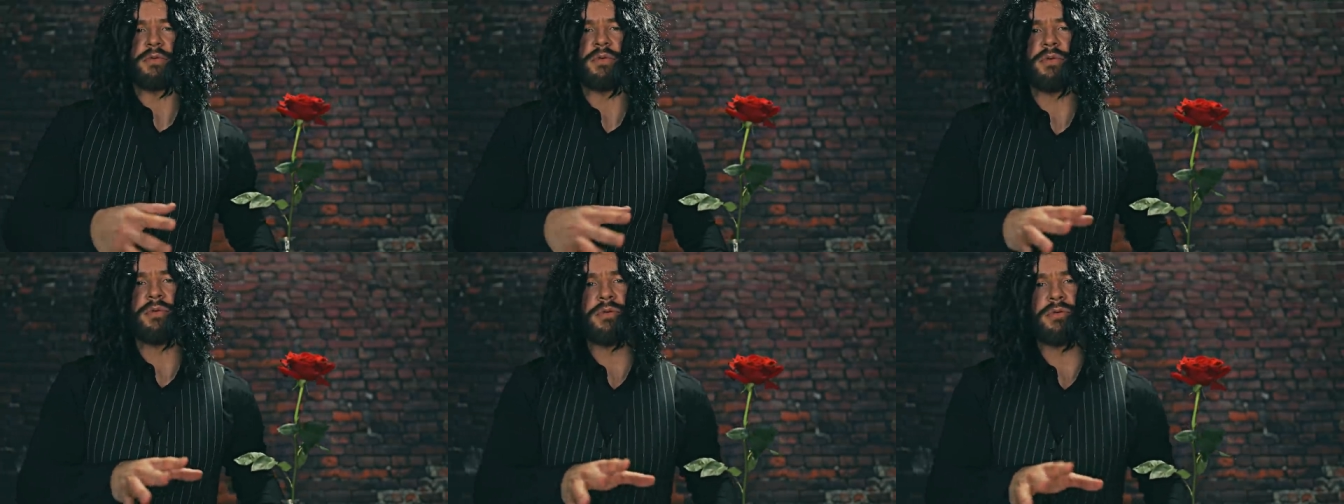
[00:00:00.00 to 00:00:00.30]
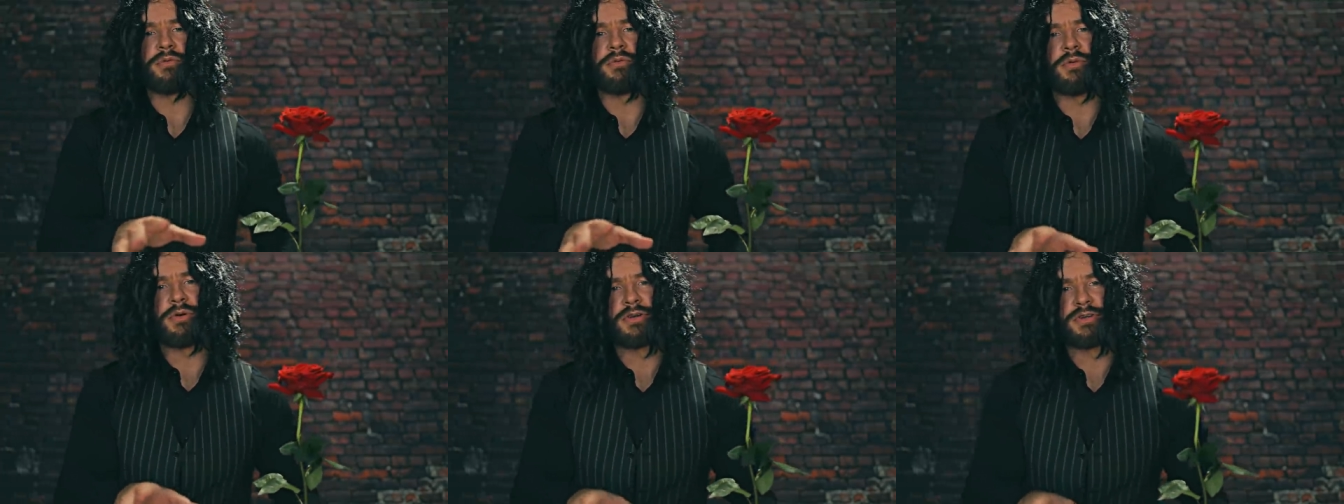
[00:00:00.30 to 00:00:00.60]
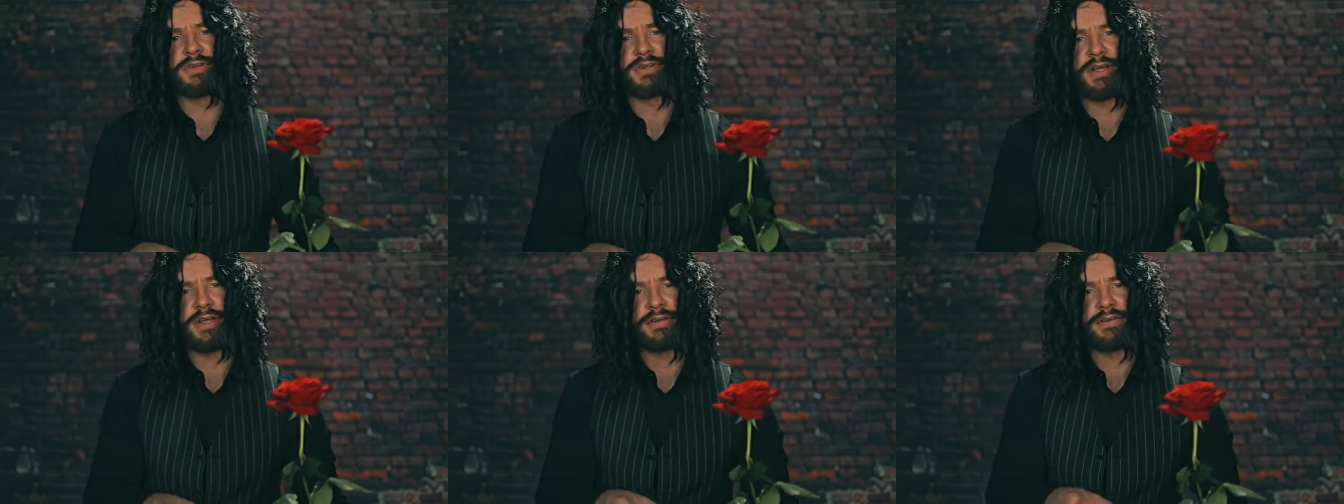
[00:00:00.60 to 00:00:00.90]
We wouldn't
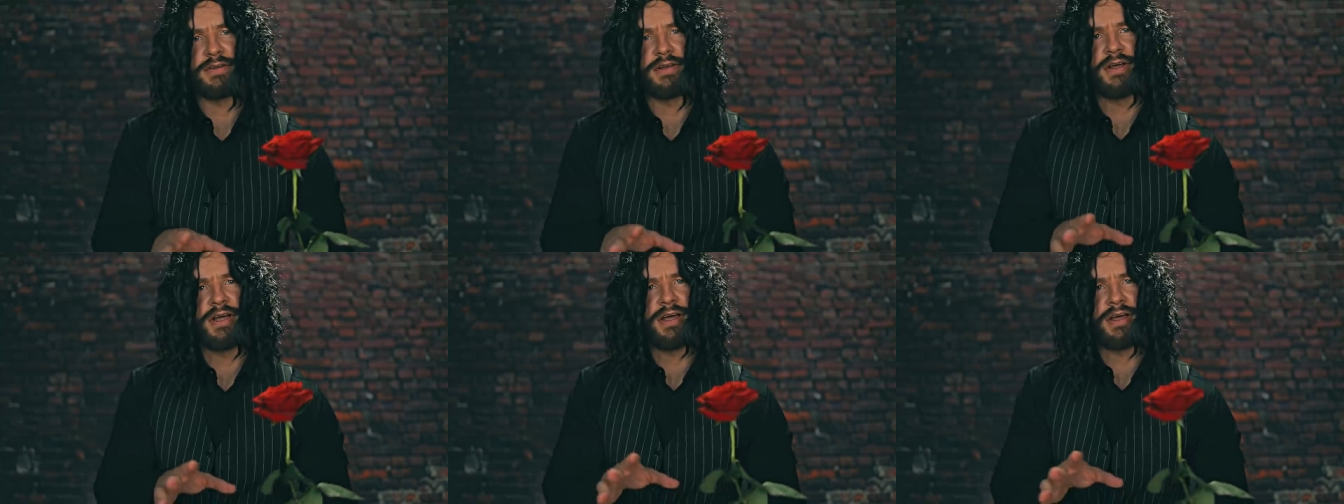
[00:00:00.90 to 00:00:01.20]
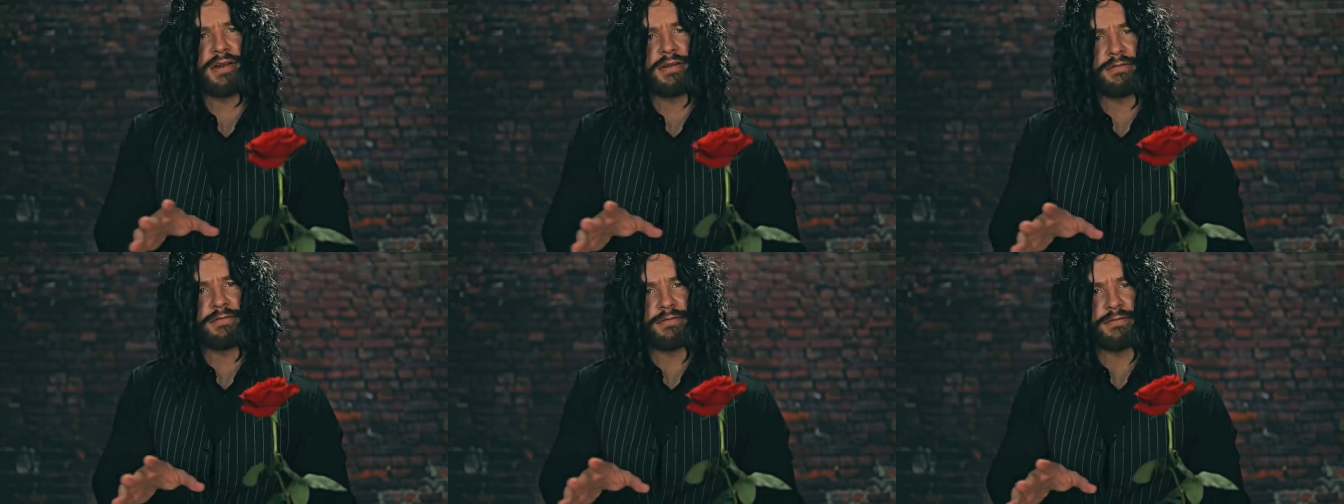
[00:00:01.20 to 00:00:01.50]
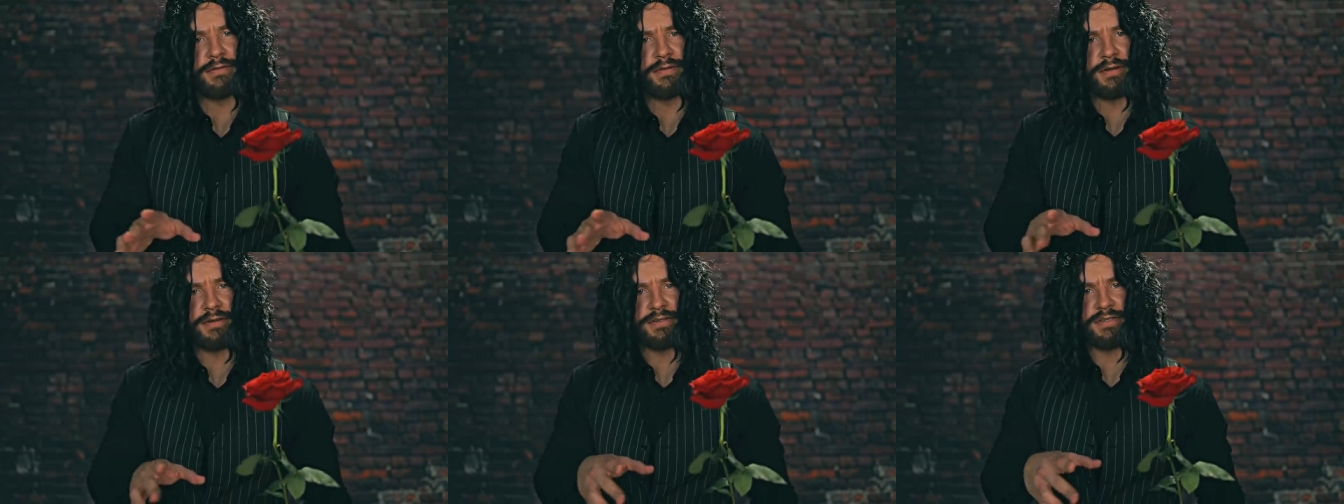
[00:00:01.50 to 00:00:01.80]
want to get ahead
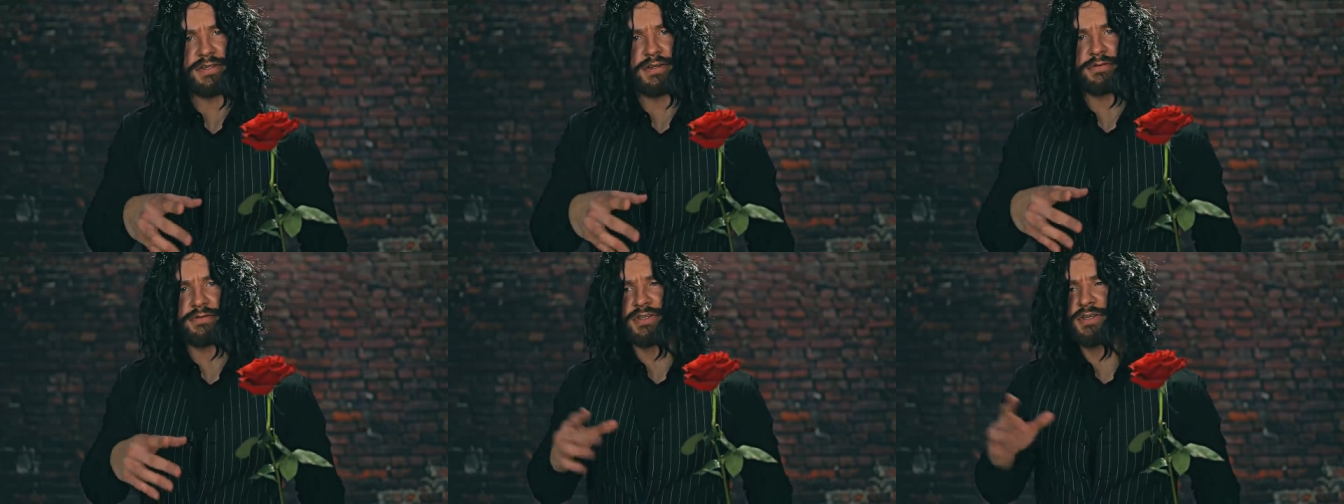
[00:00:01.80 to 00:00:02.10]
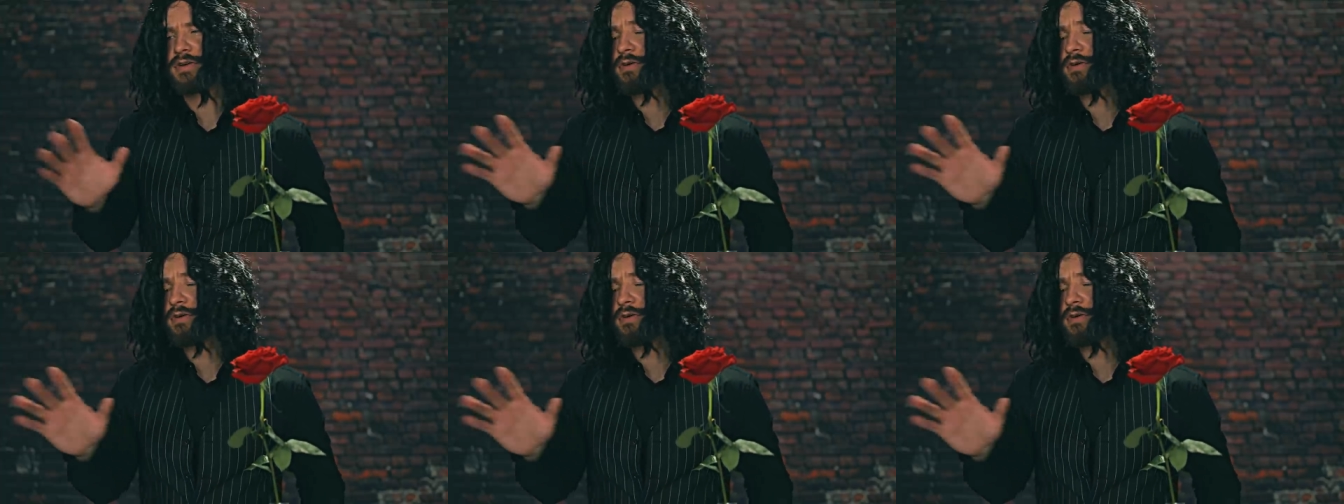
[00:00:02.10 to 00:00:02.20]
of ourselves